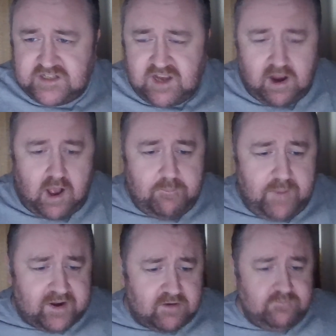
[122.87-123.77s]
or
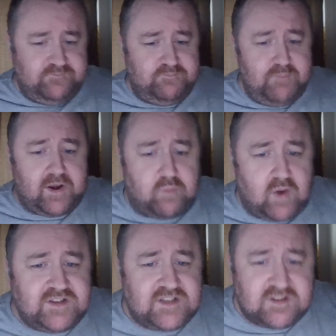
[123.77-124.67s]
better
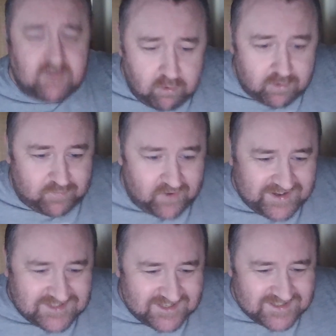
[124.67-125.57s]
prices, lower
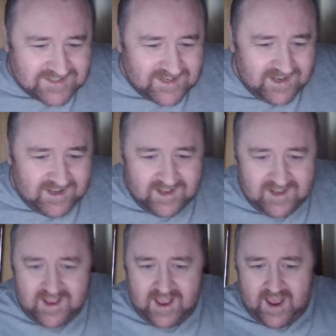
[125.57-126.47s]
prices,
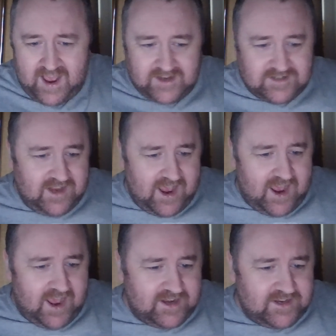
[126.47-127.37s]
and
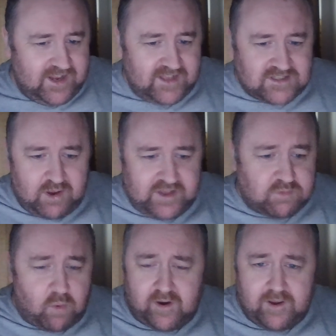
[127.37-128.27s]
it's
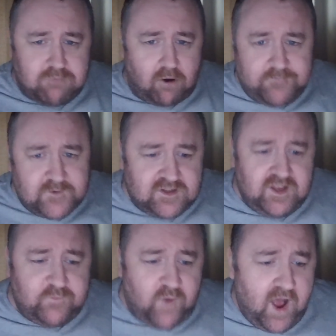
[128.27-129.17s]
working perfectly
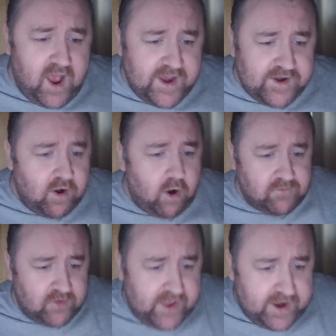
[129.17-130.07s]
fine over
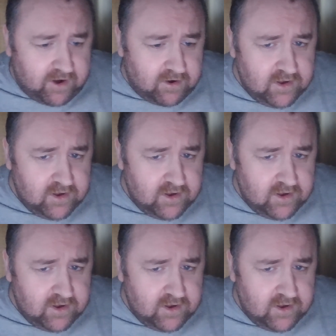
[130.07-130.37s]
there.